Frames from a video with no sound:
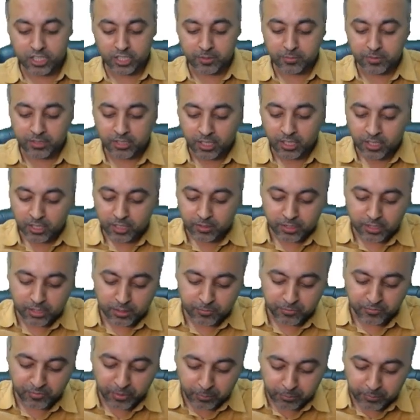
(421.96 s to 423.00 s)
shaped
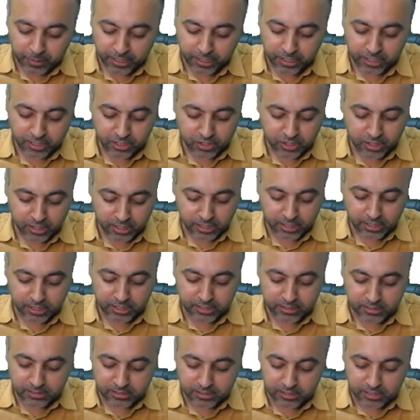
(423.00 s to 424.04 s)
pigmentation
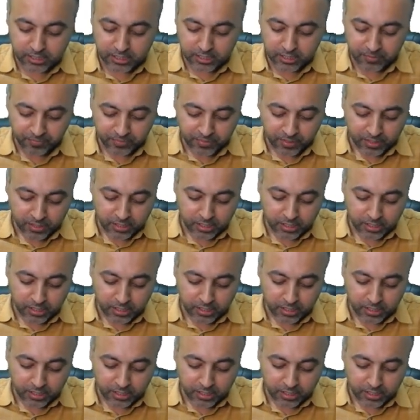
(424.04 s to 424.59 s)
is seen.